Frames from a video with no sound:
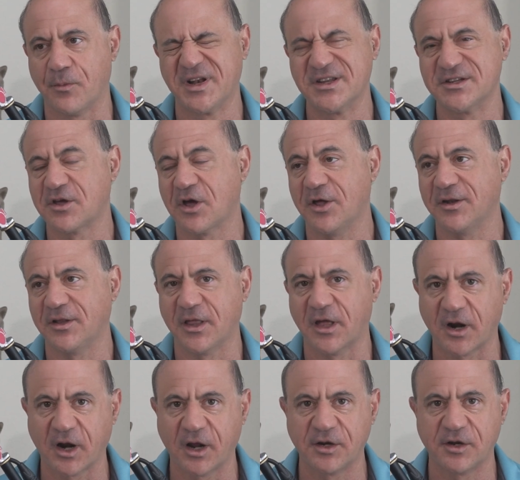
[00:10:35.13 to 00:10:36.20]
which is called
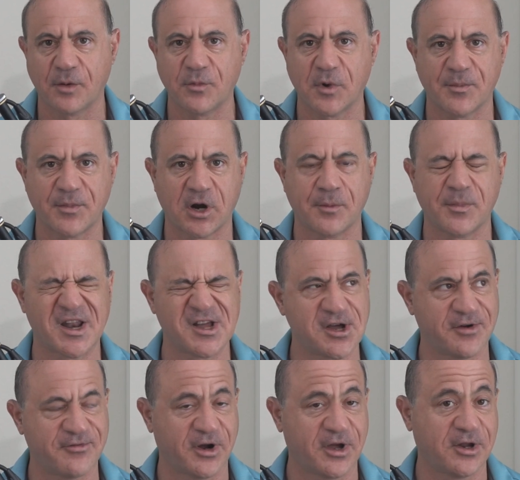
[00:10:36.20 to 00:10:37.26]
Cloud Architect Webinar, but I'll
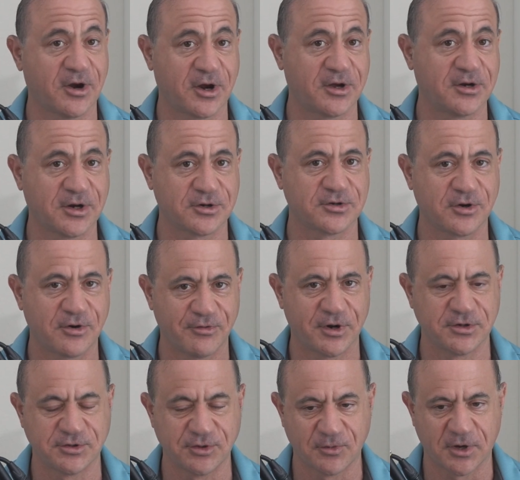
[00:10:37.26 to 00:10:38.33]
cover any architecture
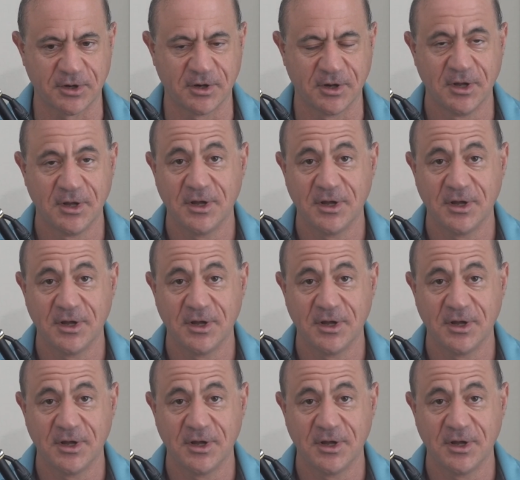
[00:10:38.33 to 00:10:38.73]
careers you want,